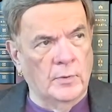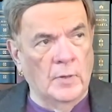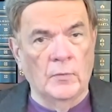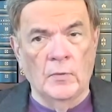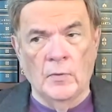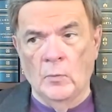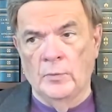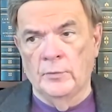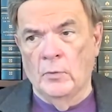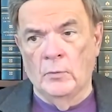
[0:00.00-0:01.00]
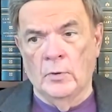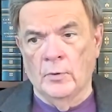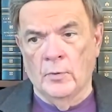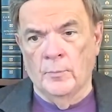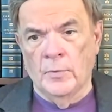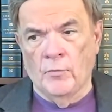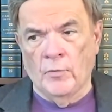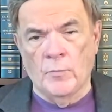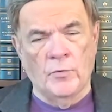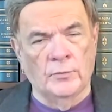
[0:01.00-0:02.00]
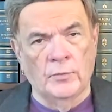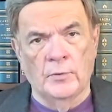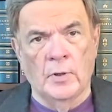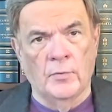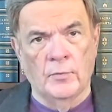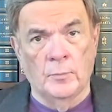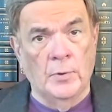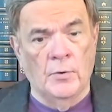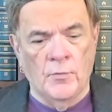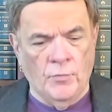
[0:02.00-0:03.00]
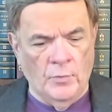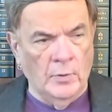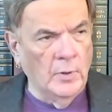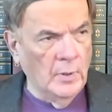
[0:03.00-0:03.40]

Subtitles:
and then they will no longer be subject to death and perishing.